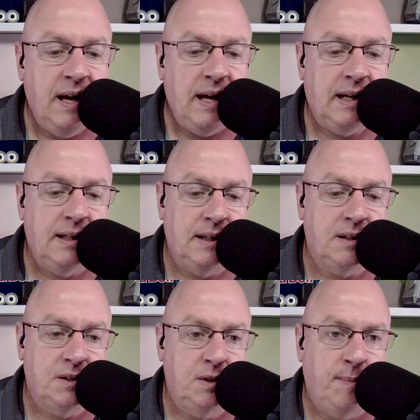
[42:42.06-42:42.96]
And I think
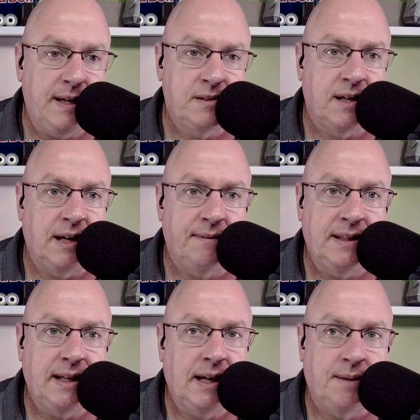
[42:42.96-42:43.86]
too, based on
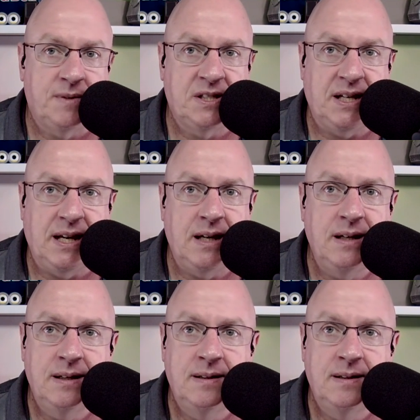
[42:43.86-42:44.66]
everything I'm seeing,